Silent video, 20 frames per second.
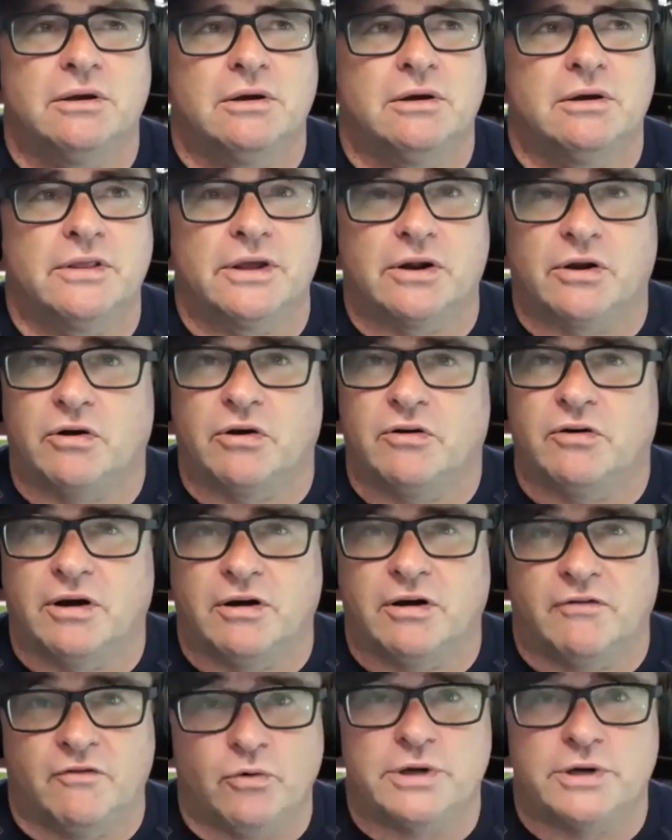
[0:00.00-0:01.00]
I
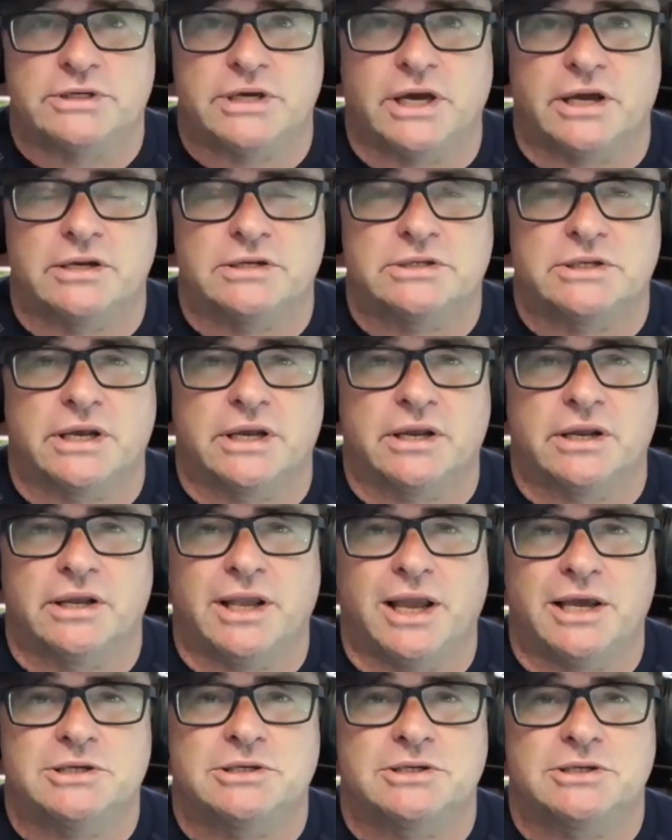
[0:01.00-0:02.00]
have always had is that it
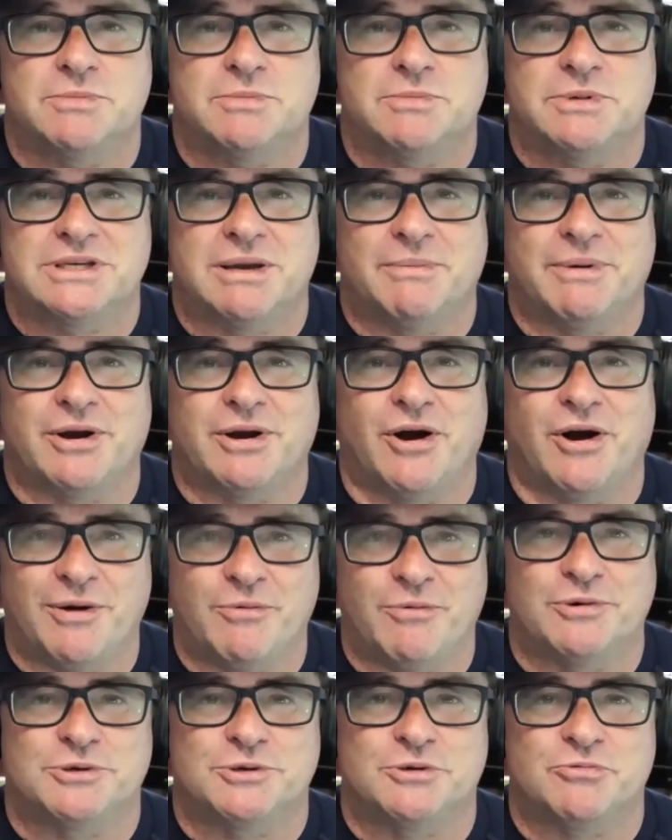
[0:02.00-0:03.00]
has to be something I
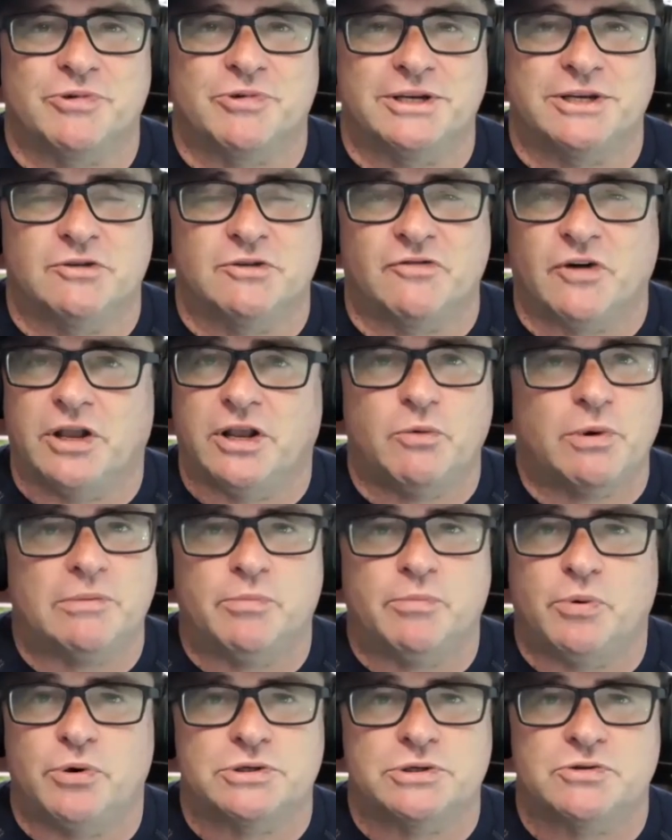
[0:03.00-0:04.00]
want to read. So if only one
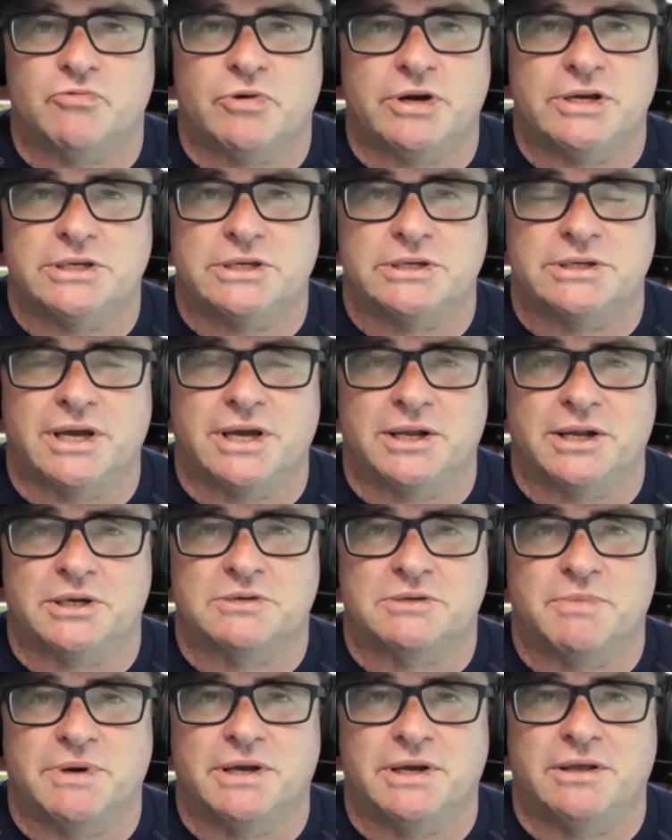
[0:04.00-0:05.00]
person reads it and
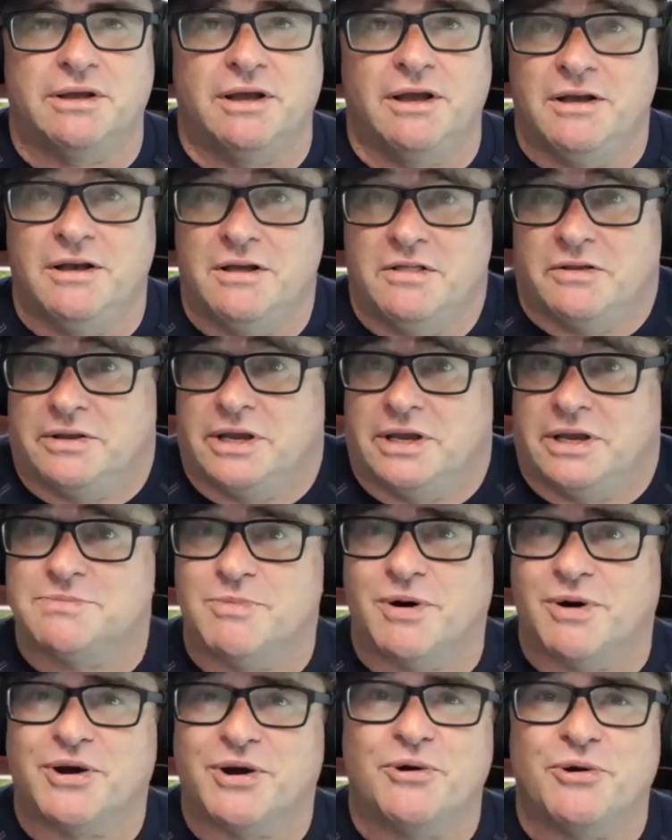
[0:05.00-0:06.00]
it's me, and that's
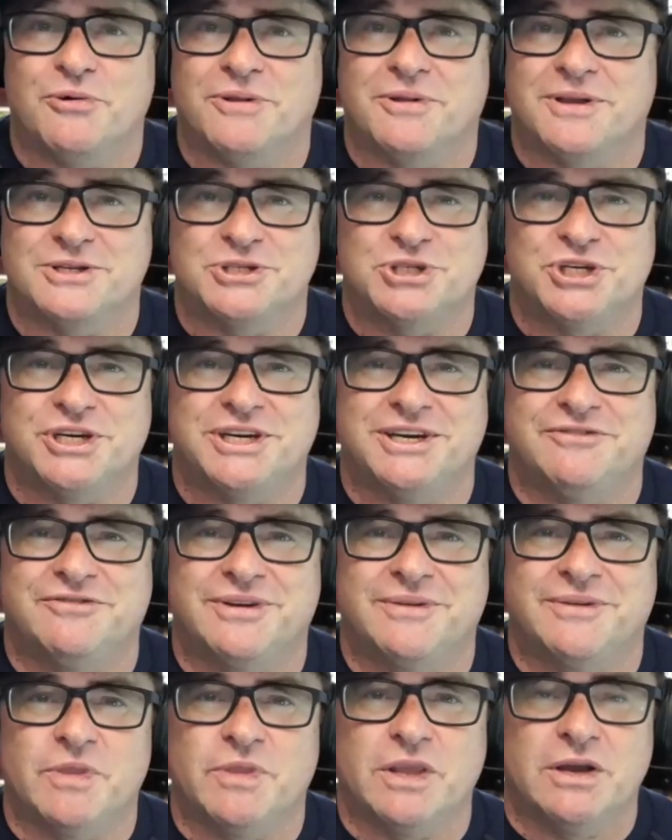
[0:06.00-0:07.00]
my goal
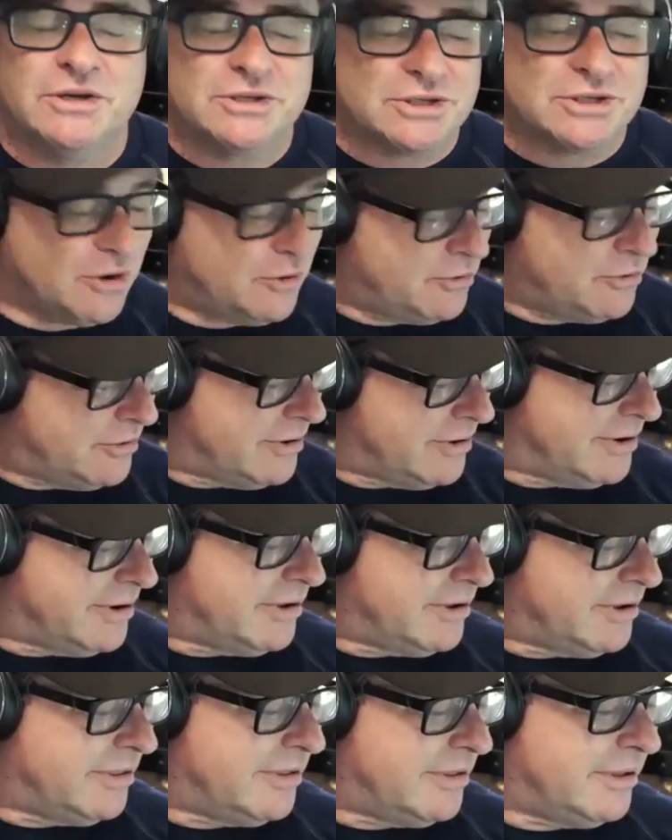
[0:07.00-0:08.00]
achieved. So,
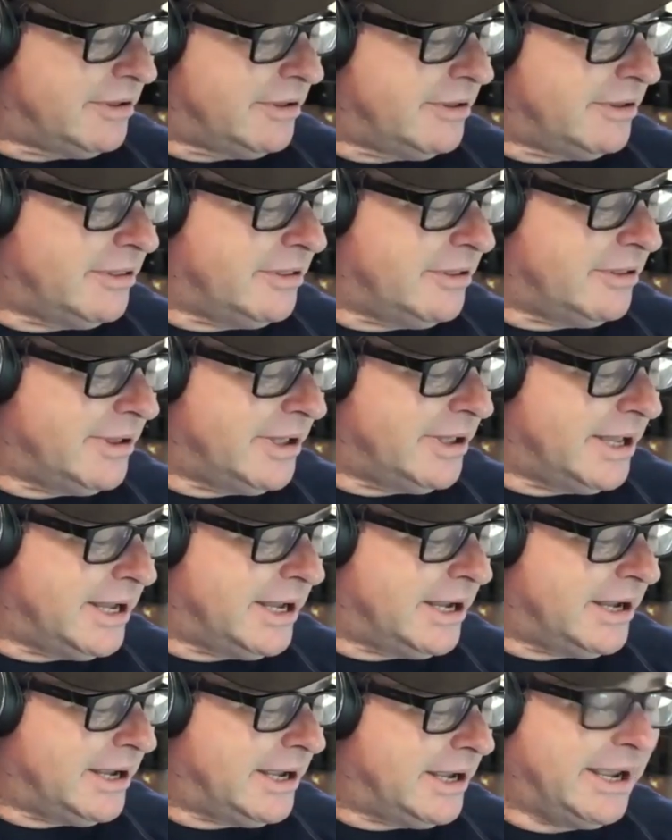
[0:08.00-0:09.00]

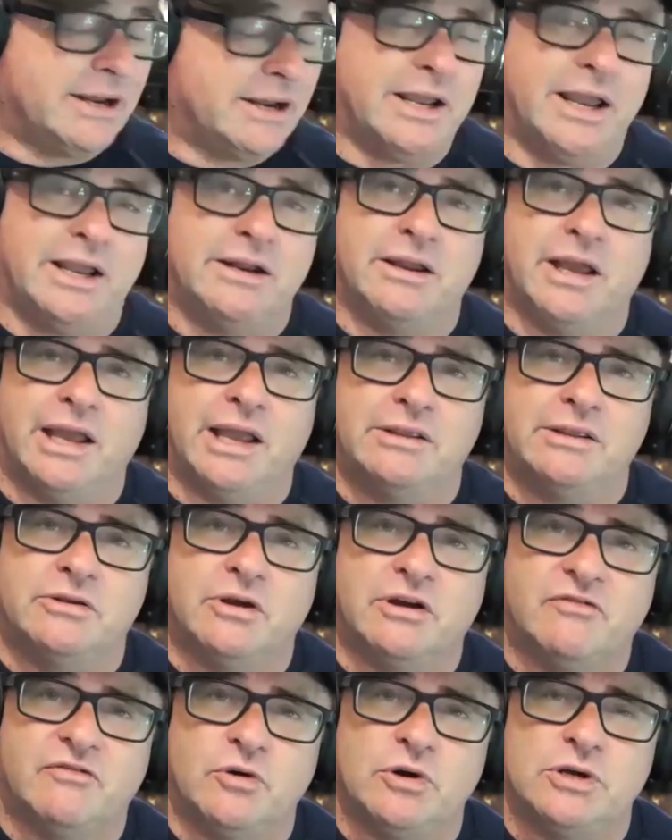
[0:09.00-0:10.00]
and
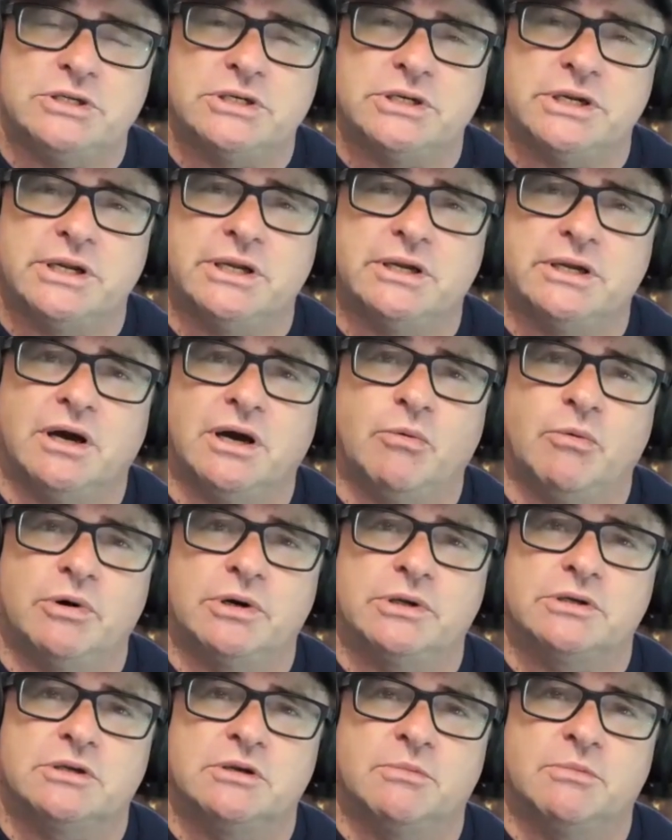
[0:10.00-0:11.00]
diversity, I
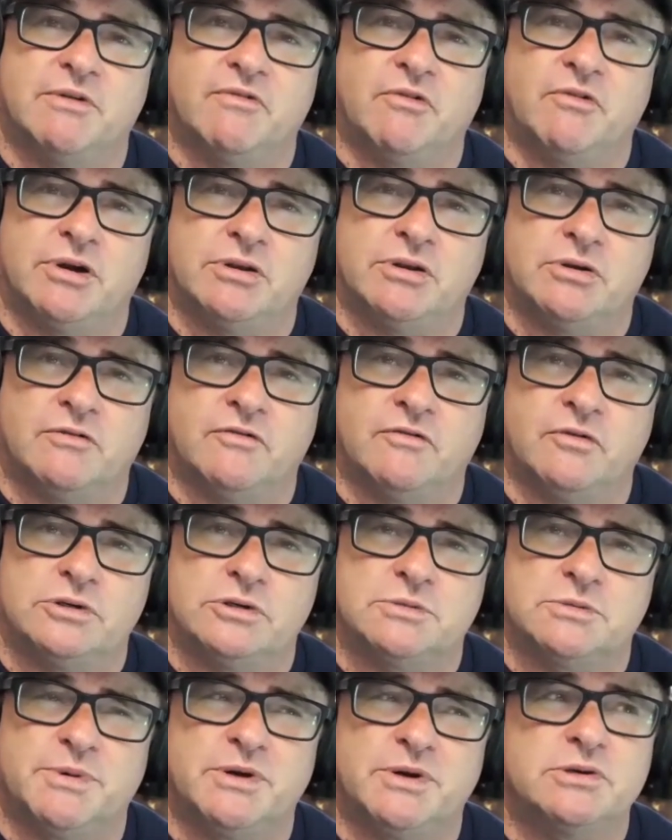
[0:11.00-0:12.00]
wanted to be very
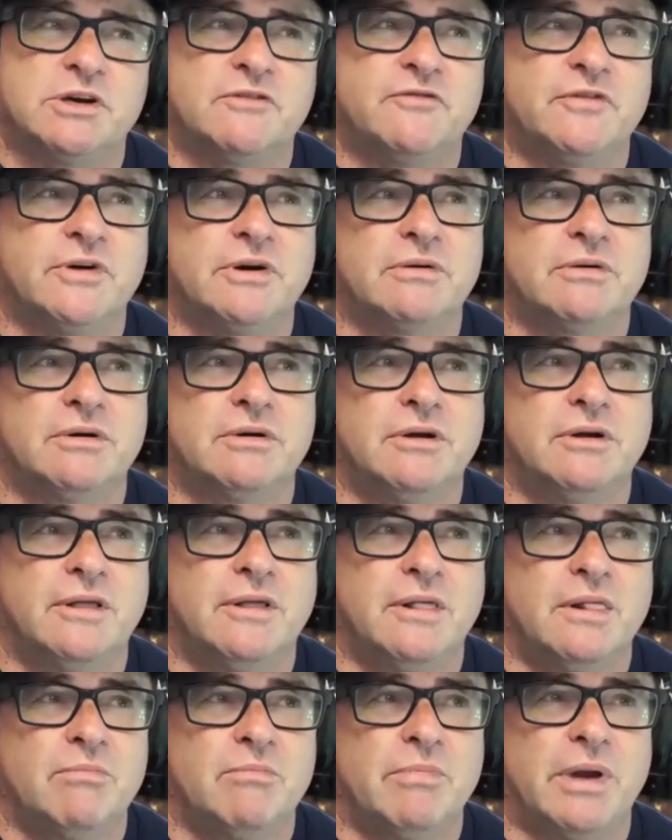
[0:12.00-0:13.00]
diverse because I felt
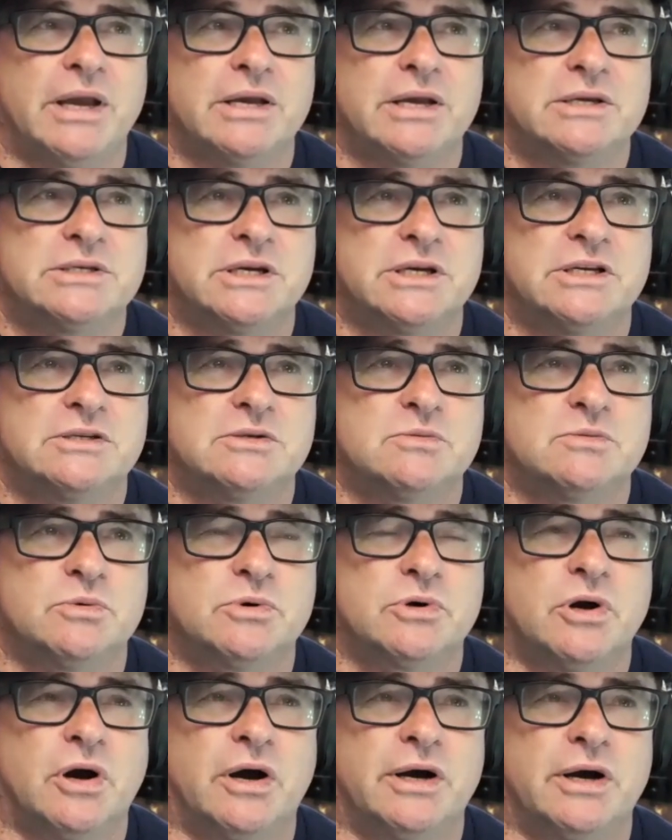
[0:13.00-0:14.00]
magazines were
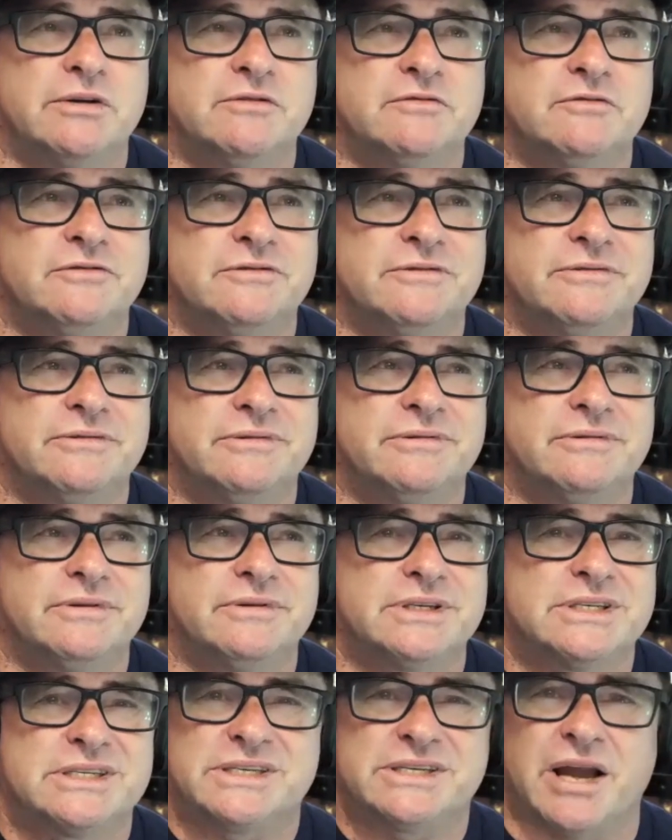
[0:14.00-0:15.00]
kind of
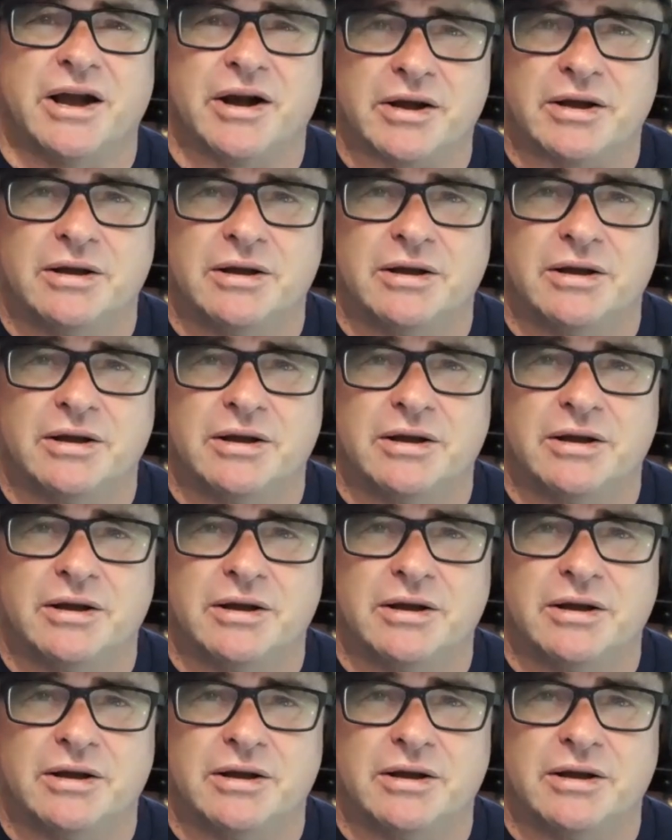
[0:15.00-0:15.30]
stuck,